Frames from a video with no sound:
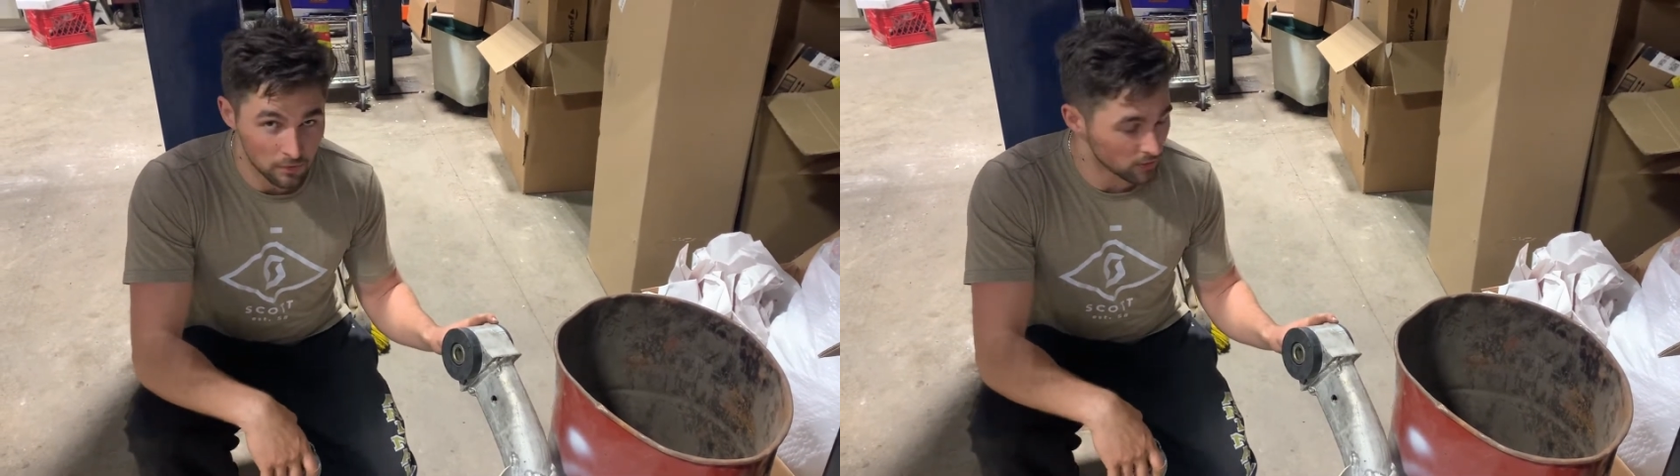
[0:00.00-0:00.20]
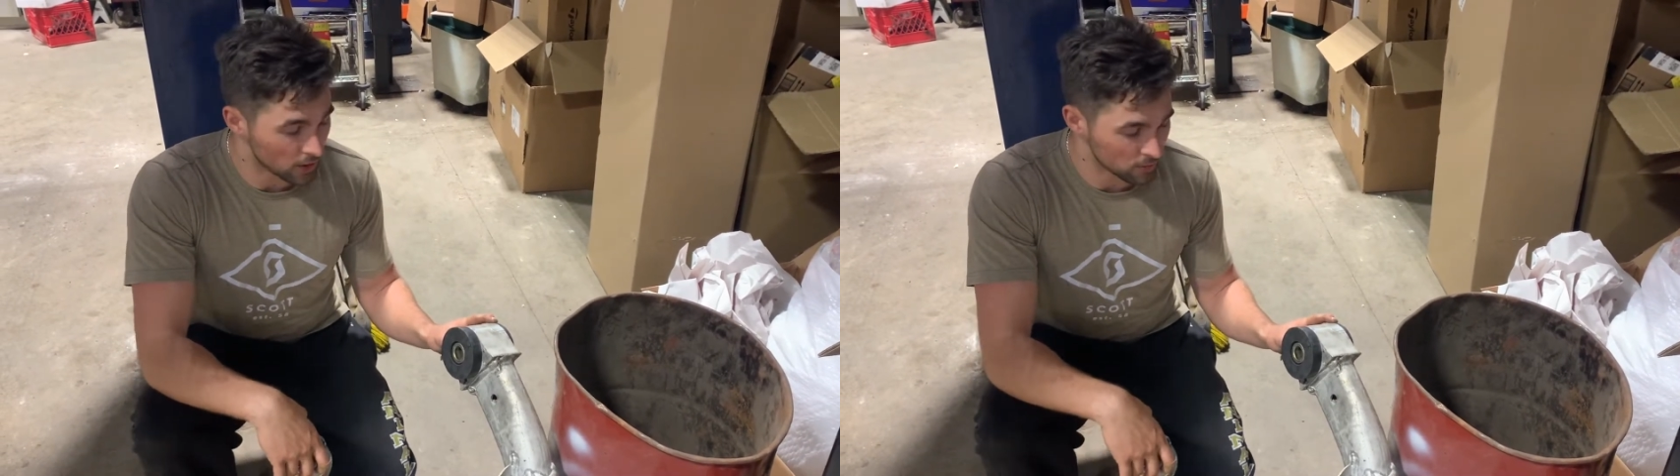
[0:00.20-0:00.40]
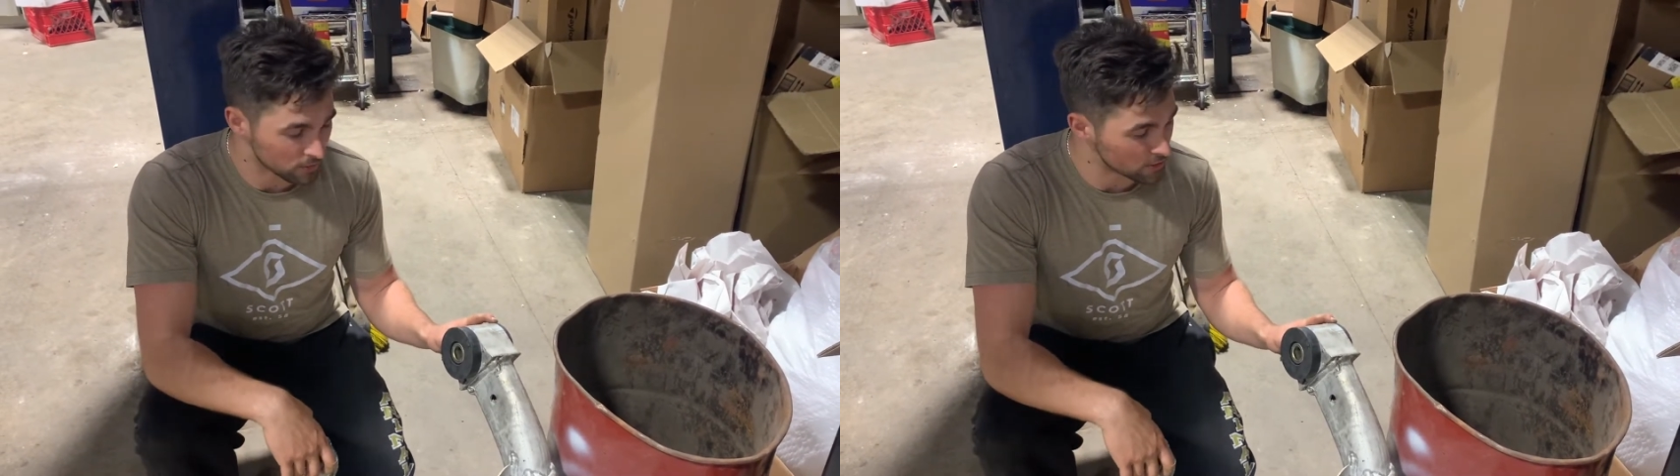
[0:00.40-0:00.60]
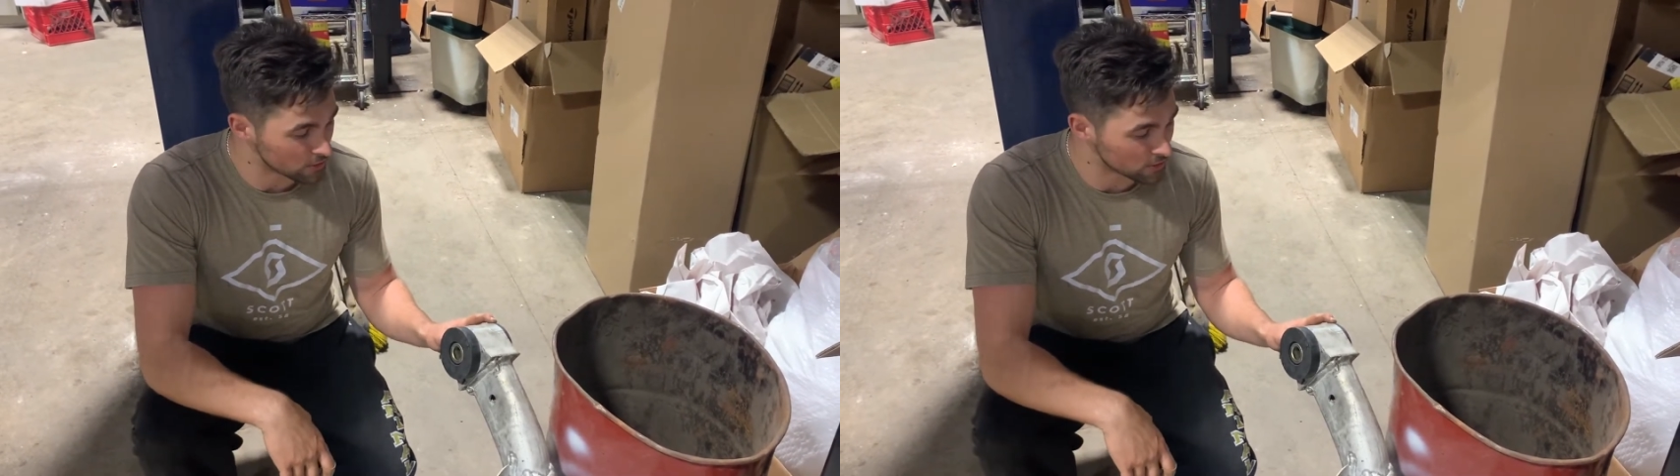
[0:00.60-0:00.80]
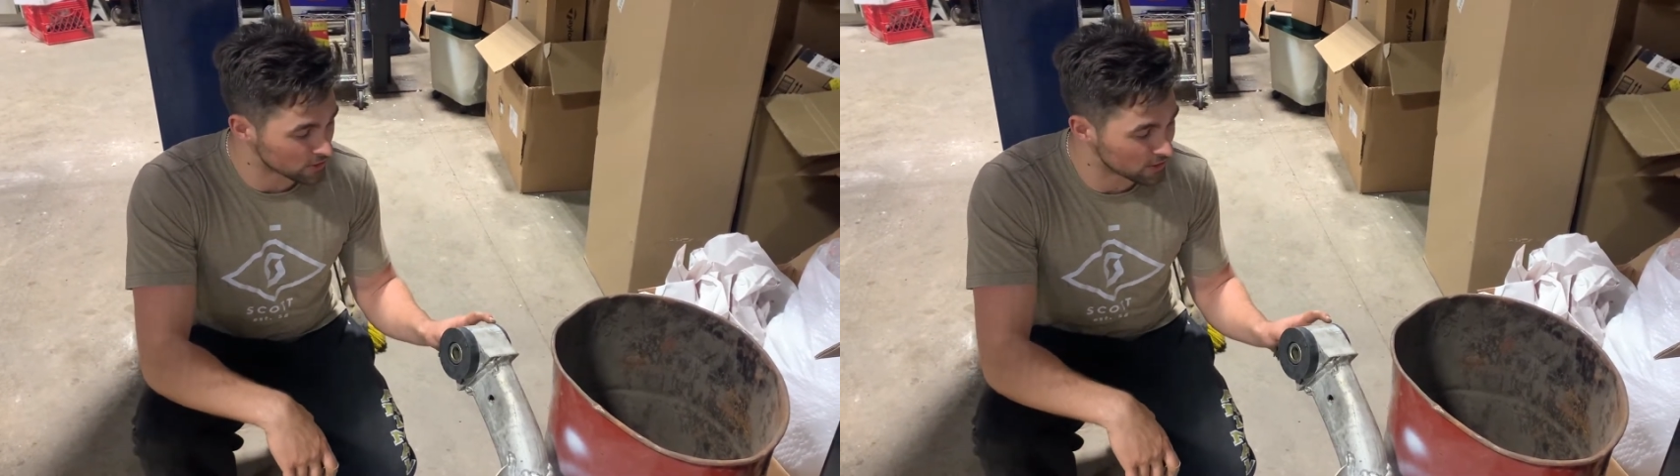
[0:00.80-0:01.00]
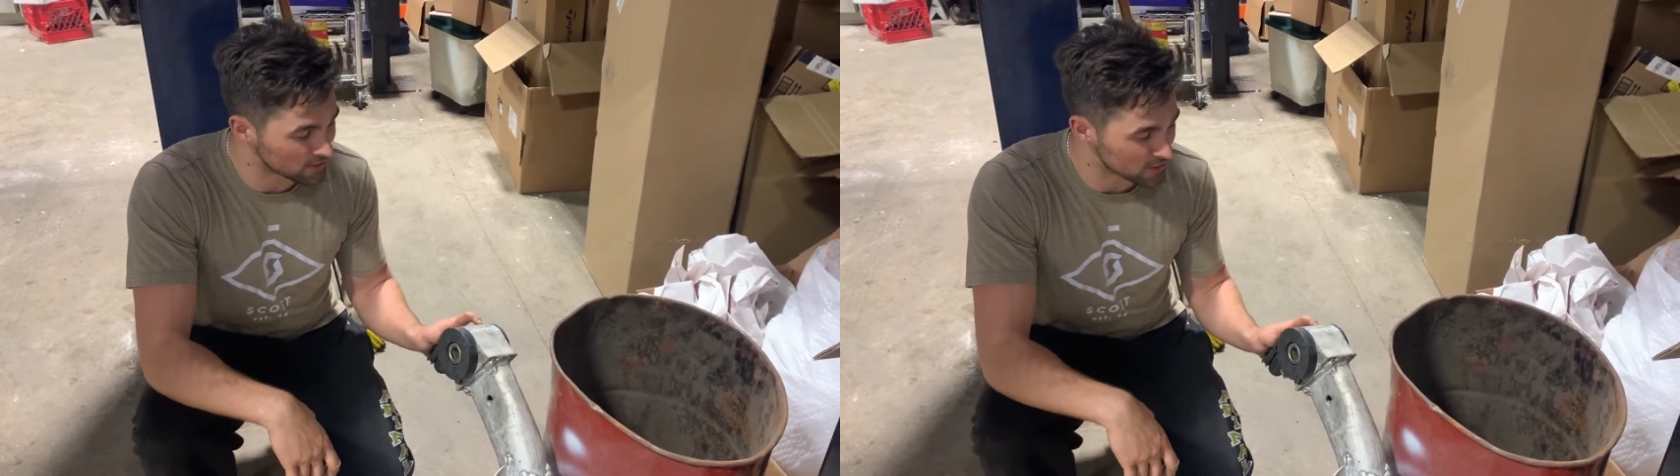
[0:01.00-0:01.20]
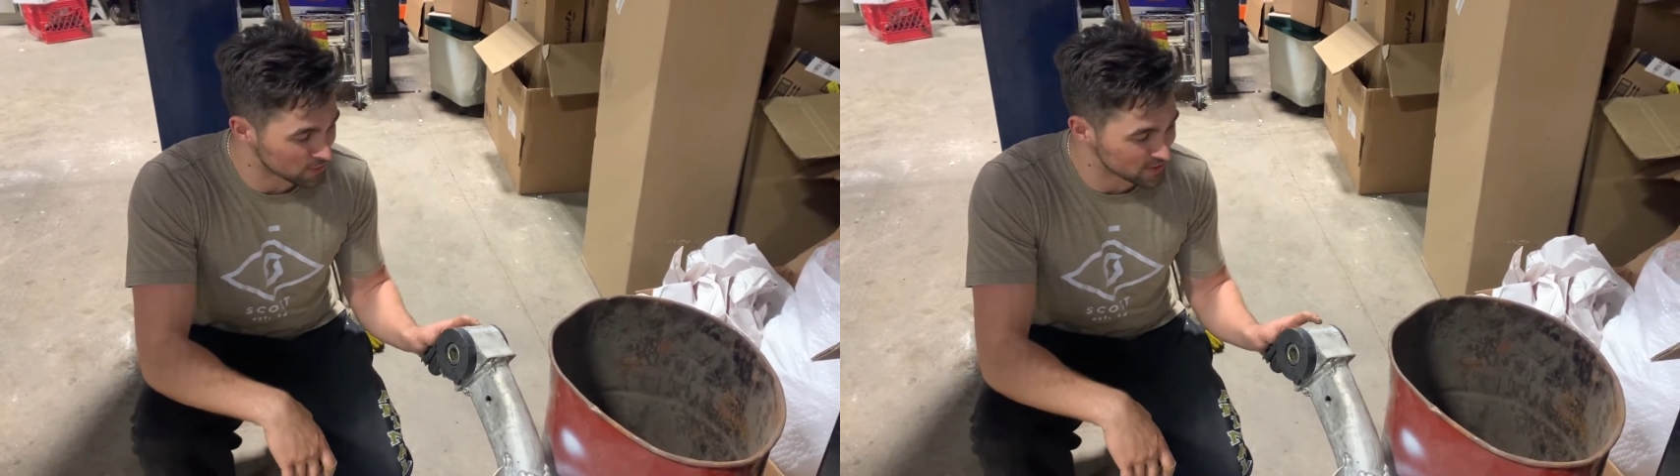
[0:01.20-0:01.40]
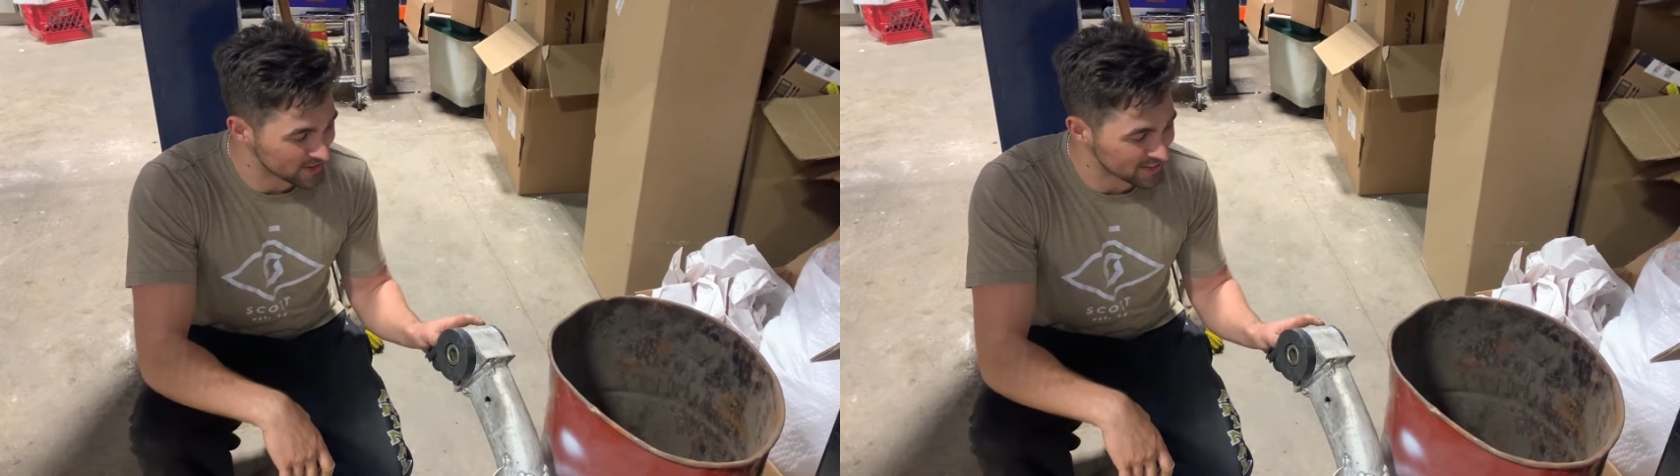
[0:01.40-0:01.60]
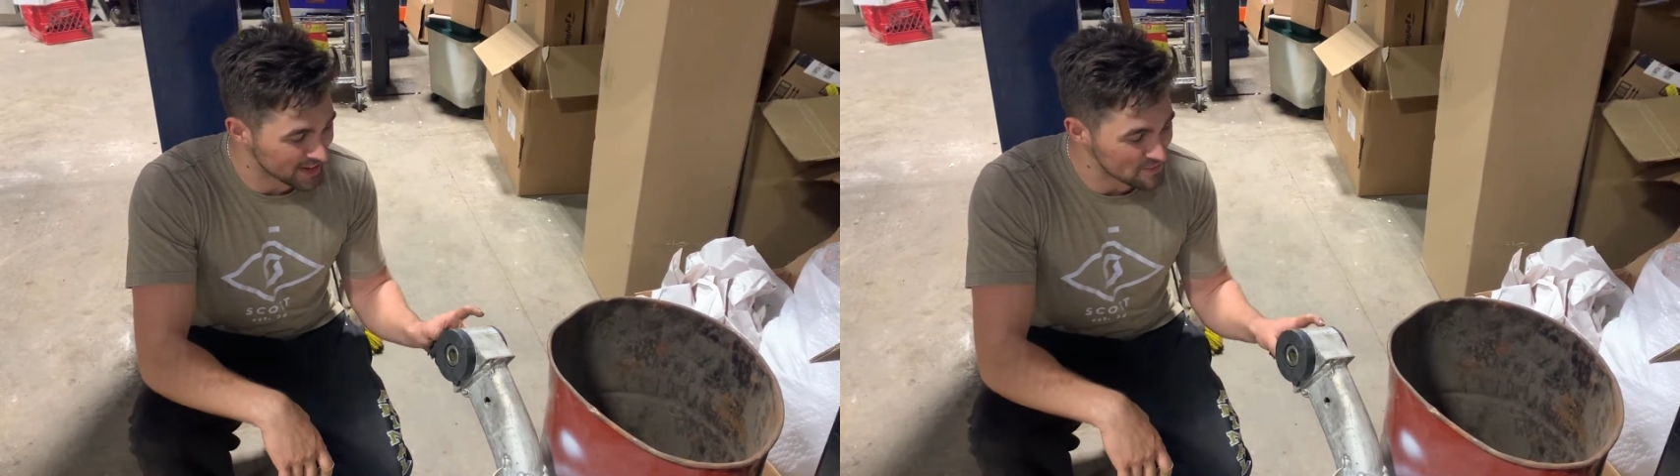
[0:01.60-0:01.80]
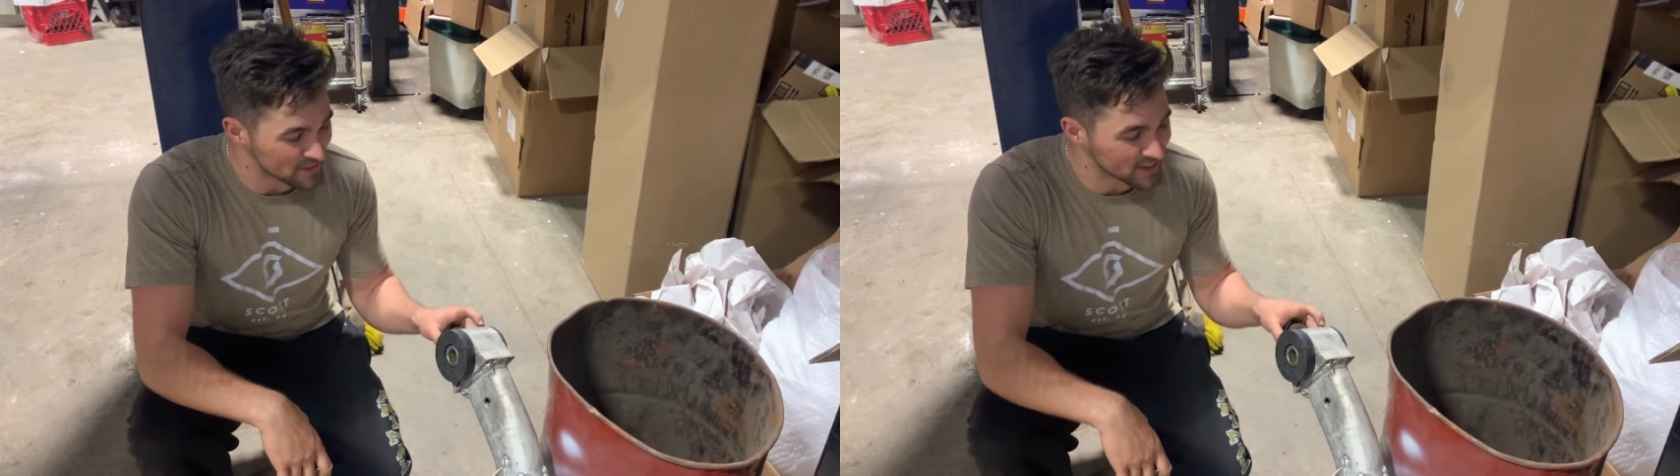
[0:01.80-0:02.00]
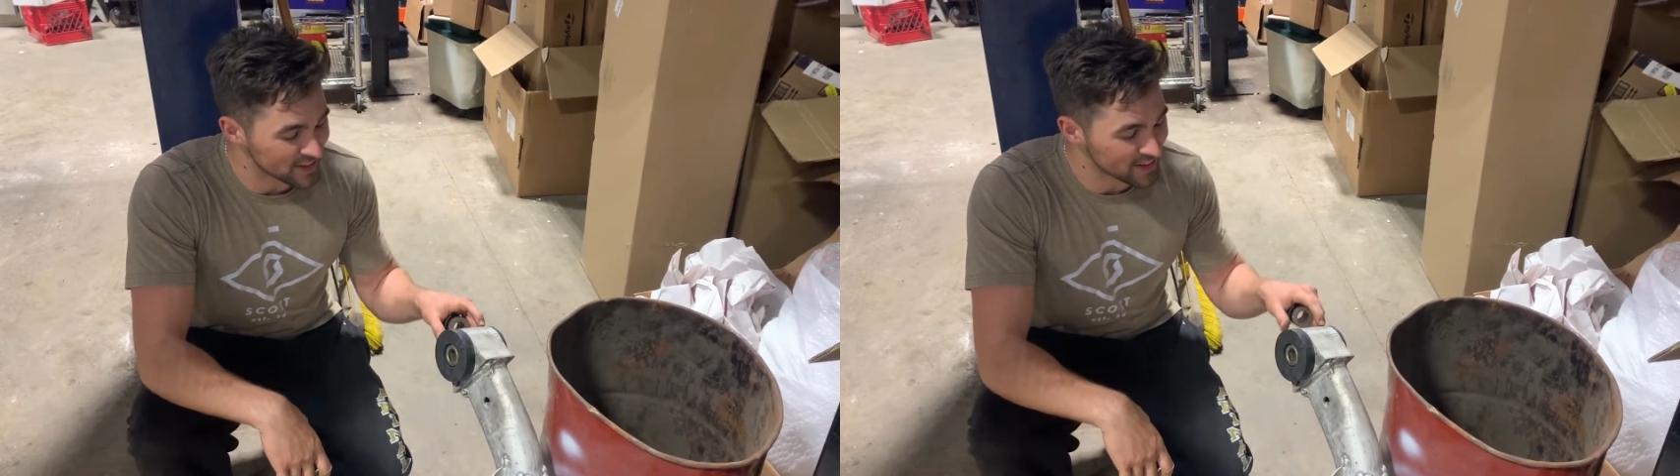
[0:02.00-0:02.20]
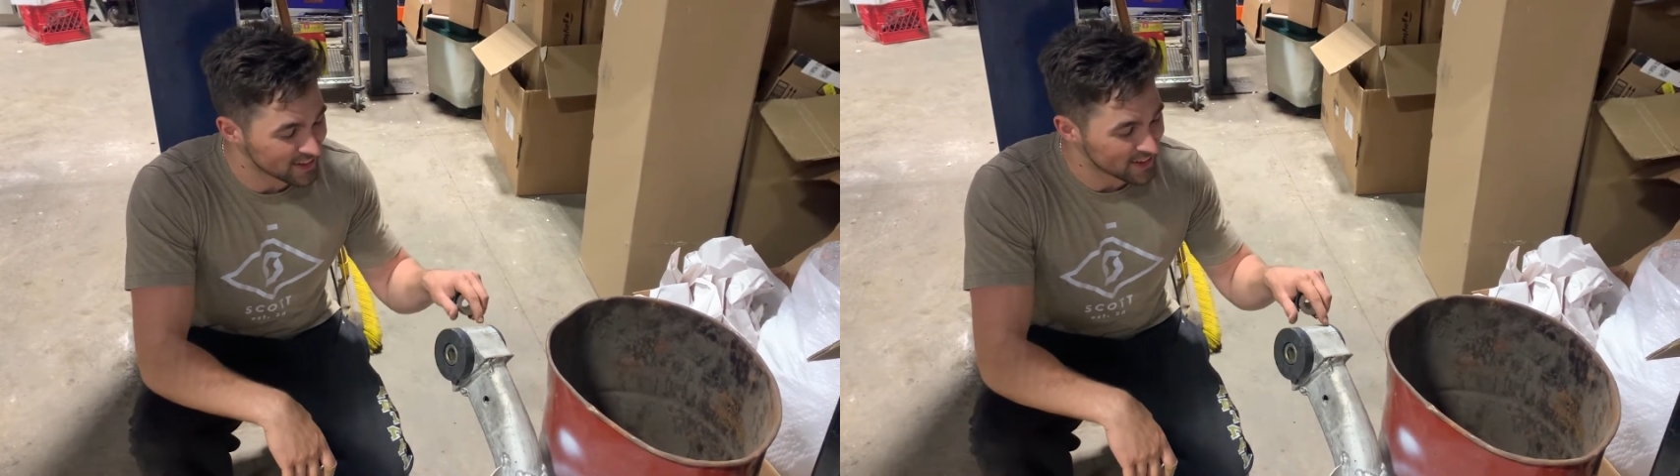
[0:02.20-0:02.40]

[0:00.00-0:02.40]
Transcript: up for you to interpret that, but